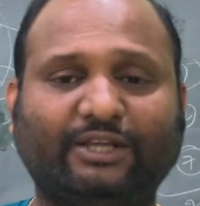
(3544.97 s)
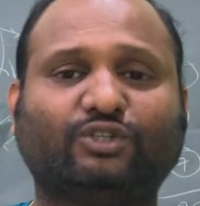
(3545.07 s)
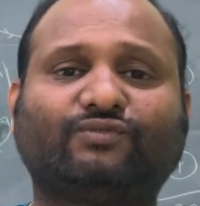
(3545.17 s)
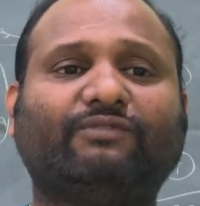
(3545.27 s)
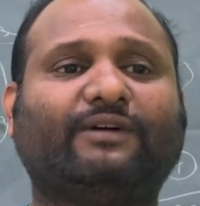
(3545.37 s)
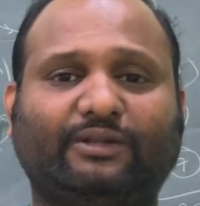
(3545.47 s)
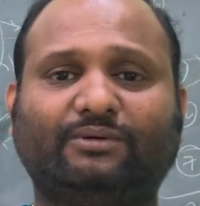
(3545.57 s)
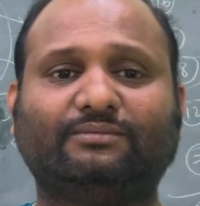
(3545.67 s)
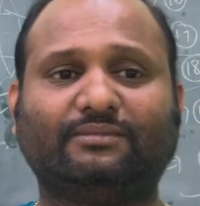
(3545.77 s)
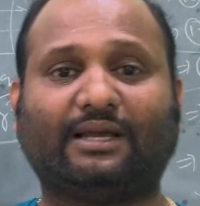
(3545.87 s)
useful for
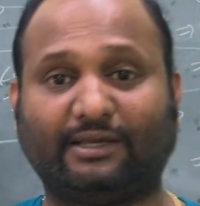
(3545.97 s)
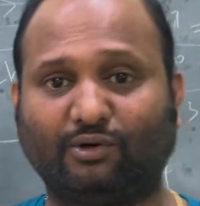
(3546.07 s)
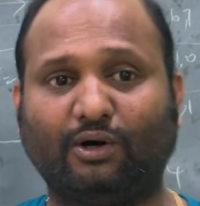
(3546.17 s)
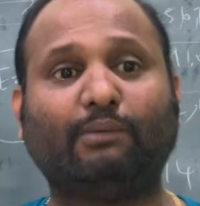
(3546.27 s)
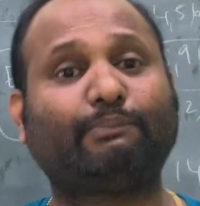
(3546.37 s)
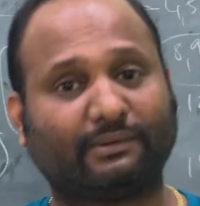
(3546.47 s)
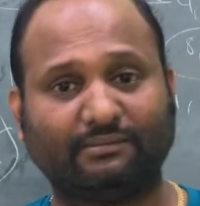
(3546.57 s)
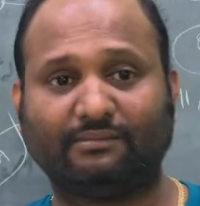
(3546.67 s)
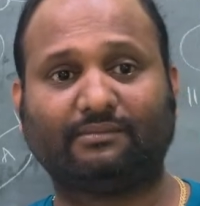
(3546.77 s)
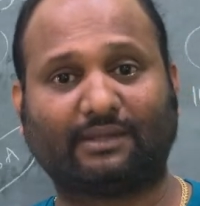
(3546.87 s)
you. I
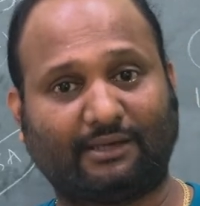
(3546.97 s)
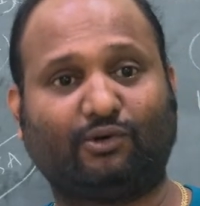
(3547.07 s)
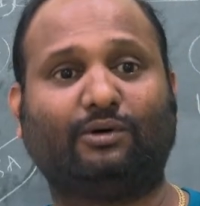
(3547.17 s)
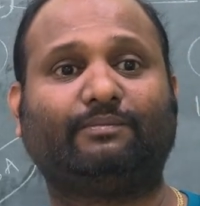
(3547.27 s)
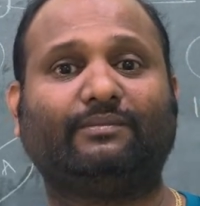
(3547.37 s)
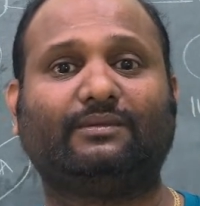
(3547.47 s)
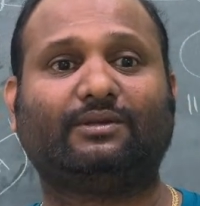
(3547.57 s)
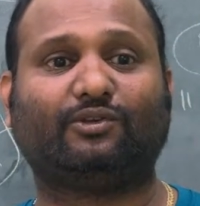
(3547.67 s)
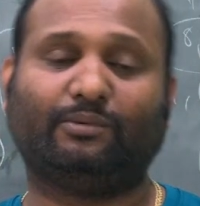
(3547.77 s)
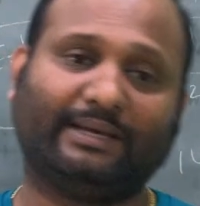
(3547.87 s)
hope
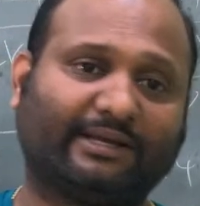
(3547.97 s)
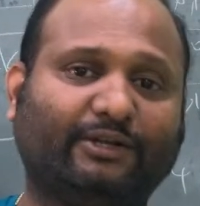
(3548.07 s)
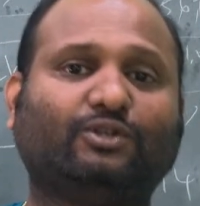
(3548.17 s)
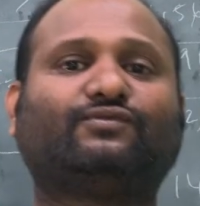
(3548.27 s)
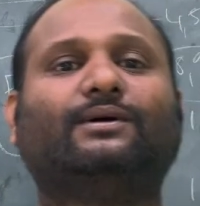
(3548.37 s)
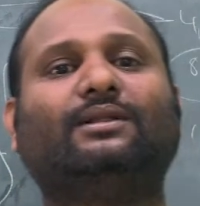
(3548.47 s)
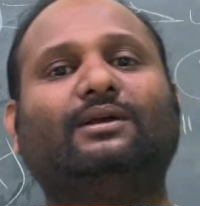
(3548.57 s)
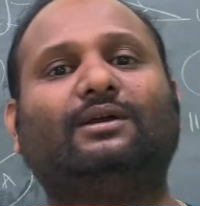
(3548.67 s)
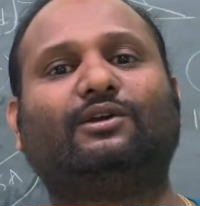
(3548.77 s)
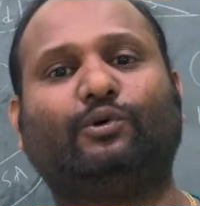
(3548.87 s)
you make it
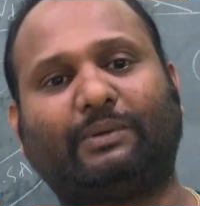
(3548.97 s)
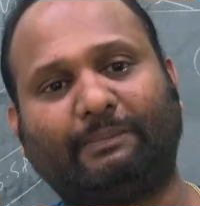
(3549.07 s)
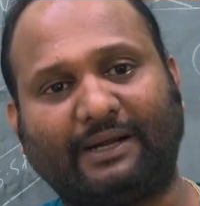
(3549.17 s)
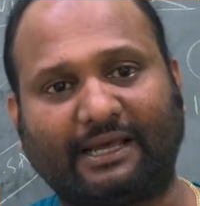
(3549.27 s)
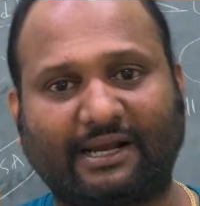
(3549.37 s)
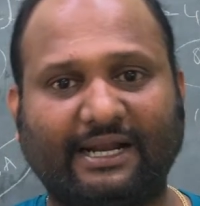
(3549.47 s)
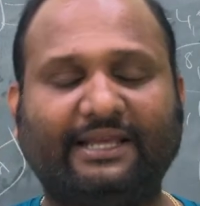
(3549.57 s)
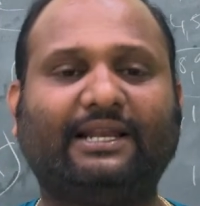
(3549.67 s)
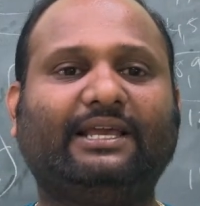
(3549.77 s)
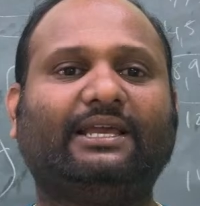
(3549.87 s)
useful. You prepare
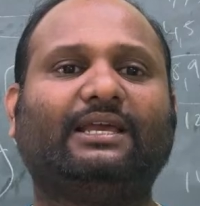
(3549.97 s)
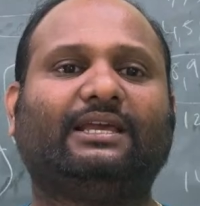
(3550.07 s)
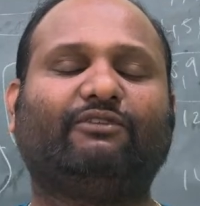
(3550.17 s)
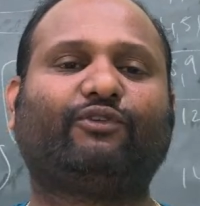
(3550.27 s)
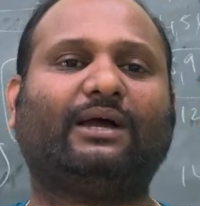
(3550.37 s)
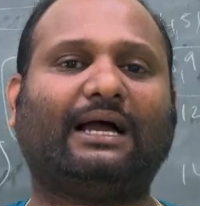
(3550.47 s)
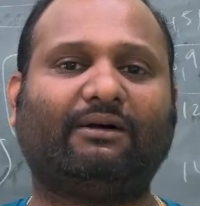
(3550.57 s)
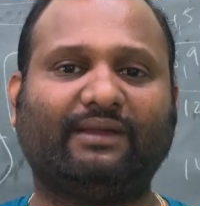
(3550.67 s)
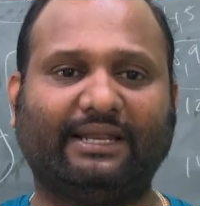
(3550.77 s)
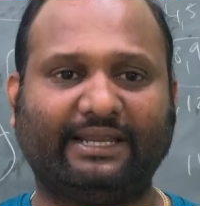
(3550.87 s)
accordingly. If you
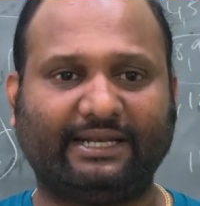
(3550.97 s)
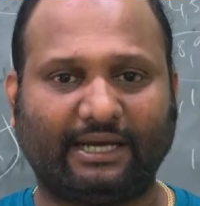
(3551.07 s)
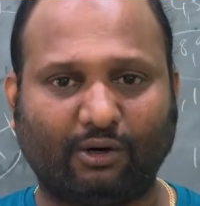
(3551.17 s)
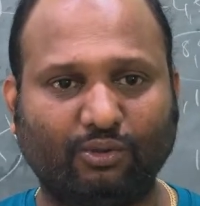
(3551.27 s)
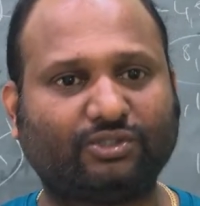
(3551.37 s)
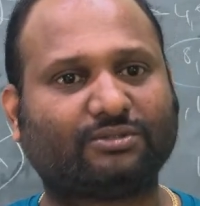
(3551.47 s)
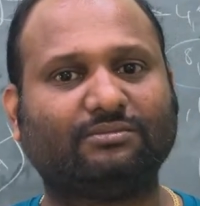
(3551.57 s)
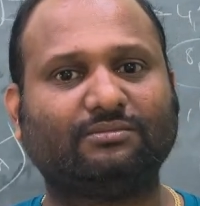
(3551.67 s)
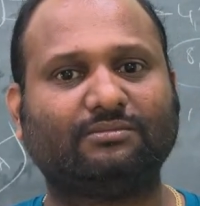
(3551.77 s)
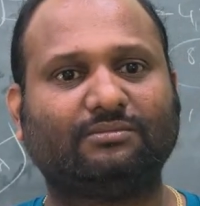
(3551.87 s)
have any doubt,
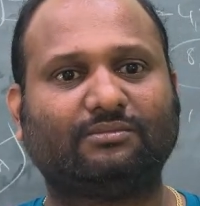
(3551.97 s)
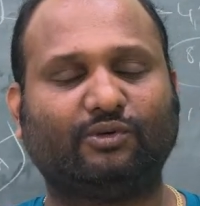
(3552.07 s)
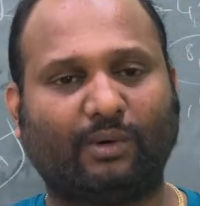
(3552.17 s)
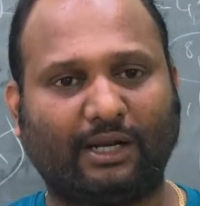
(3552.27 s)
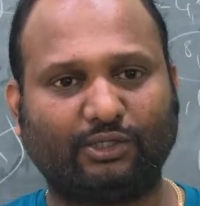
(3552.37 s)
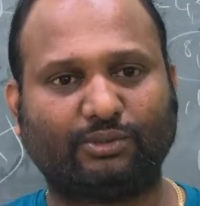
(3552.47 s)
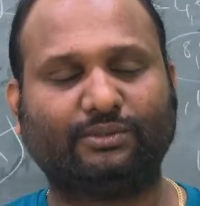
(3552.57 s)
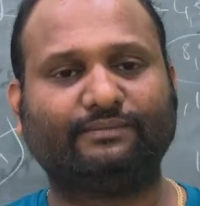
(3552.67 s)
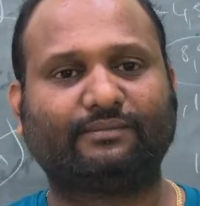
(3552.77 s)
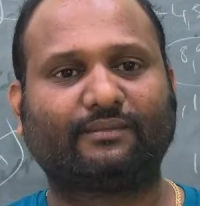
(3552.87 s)
you want
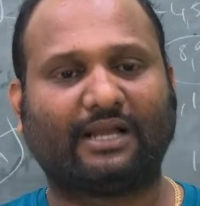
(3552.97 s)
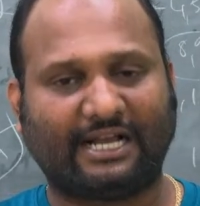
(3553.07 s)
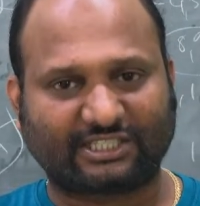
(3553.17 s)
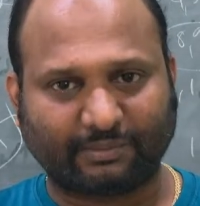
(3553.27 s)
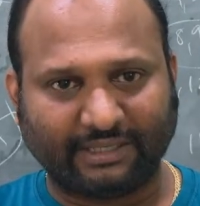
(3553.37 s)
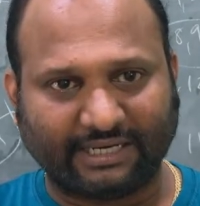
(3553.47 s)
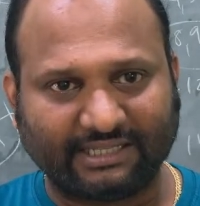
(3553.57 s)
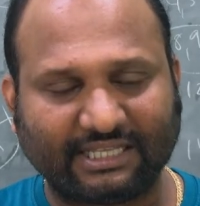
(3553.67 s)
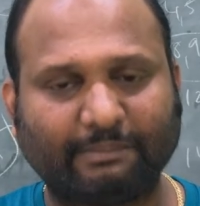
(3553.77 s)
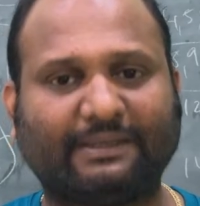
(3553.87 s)
to ask me
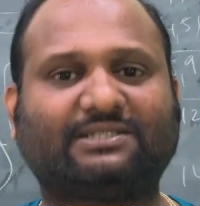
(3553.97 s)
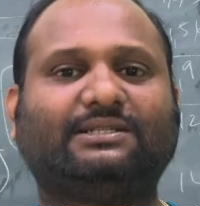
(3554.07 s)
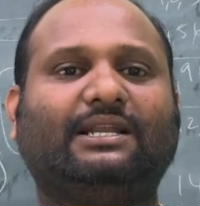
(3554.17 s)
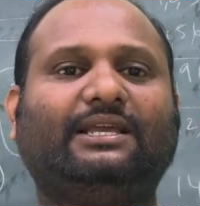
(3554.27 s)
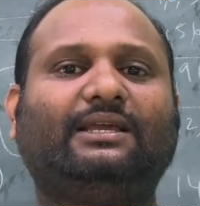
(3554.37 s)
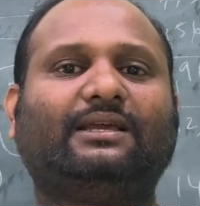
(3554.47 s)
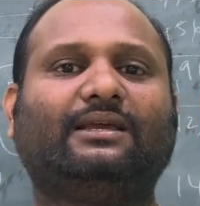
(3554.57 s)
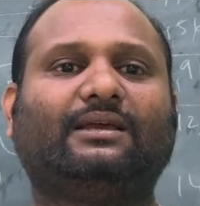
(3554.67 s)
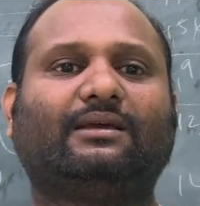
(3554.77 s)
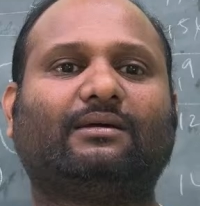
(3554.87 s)
anything personally,
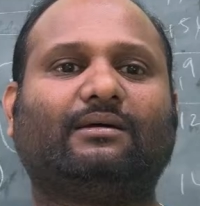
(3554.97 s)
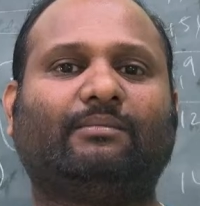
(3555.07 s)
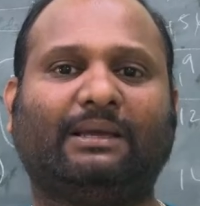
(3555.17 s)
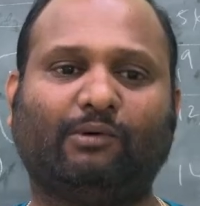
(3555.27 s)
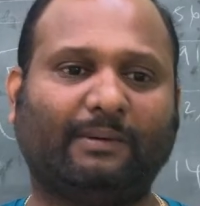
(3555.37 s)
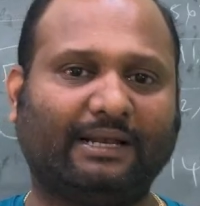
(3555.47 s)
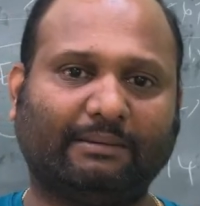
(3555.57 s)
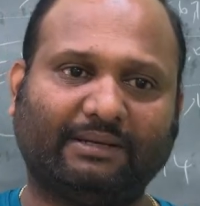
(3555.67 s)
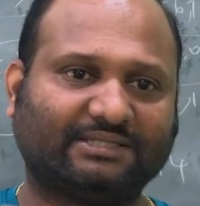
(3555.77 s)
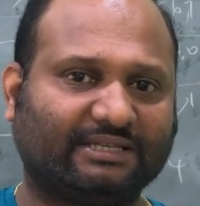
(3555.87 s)
my mobile
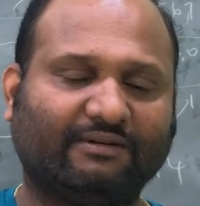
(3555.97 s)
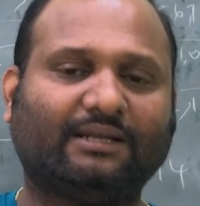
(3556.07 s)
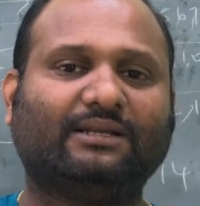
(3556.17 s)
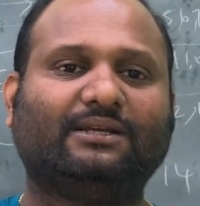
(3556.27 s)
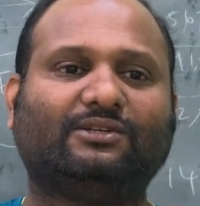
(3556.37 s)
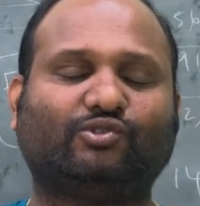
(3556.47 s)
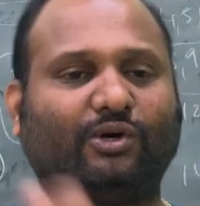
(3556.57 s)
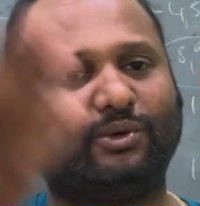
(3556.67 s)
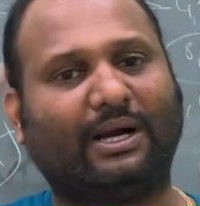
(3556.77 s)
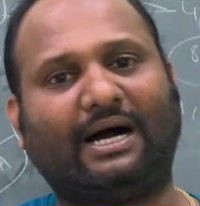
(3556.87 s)
number is given.
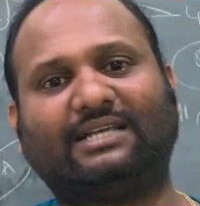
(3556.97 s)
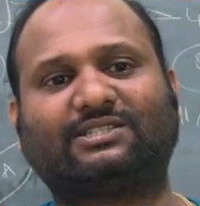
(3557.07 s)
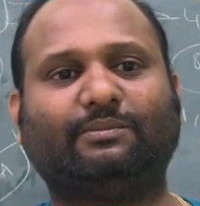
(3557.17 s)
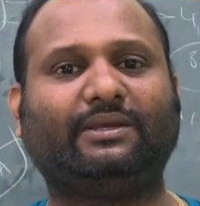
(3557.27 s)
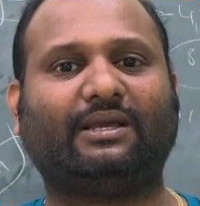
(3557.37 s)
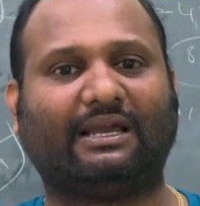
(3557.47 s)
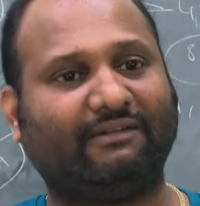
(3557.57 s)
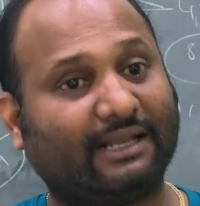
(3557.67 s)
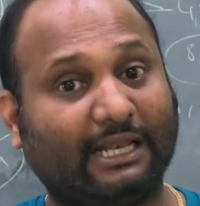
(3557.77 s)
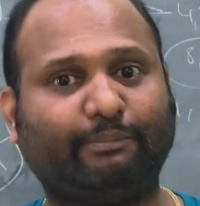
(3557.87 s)
So you ask me, I
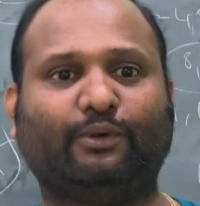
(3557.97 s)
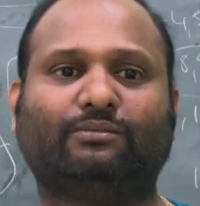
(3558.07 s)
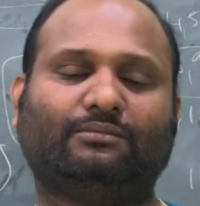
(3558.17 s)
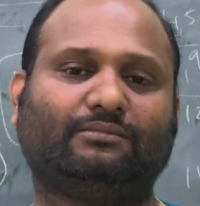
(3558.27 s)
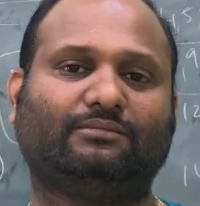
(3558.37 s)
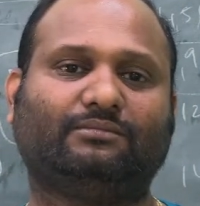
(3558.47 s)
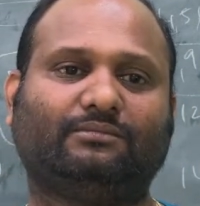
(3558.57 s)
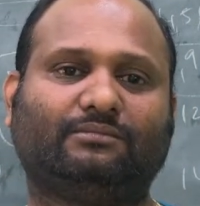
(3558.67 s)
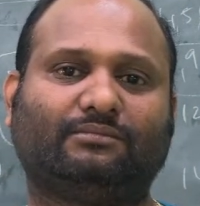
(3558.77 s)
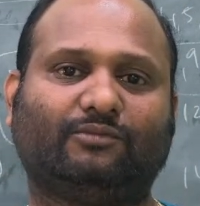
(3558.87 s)
will help you.
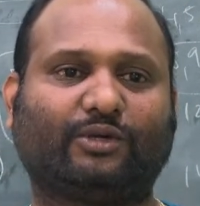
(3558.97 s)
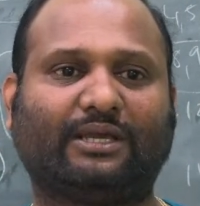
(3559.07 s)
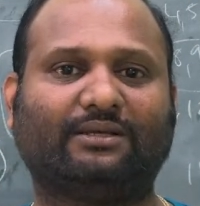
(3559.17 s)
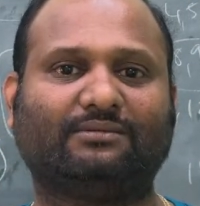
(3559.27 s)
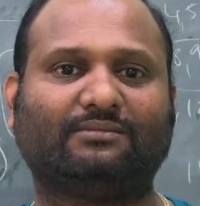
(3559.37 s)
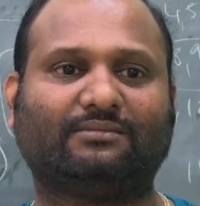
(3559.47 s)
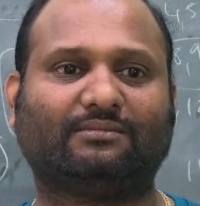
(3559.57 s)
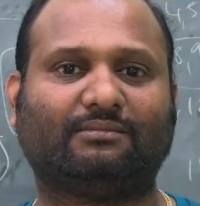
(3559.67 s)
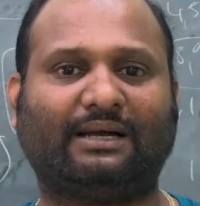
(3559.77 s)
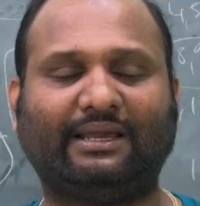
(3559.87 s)
Okay.
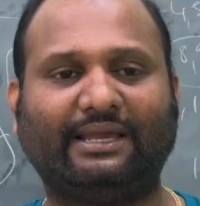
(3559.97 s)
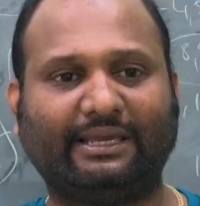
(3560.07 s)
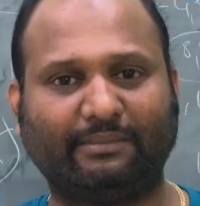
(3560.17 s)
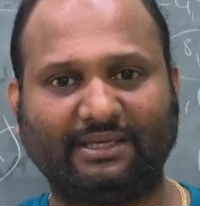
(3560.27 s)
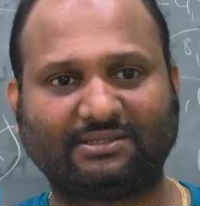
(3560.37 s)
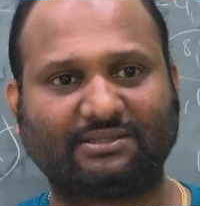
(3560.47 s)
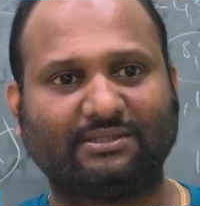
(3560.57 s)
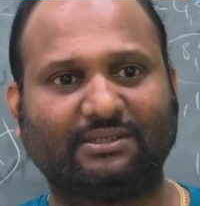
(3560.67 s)
My aim is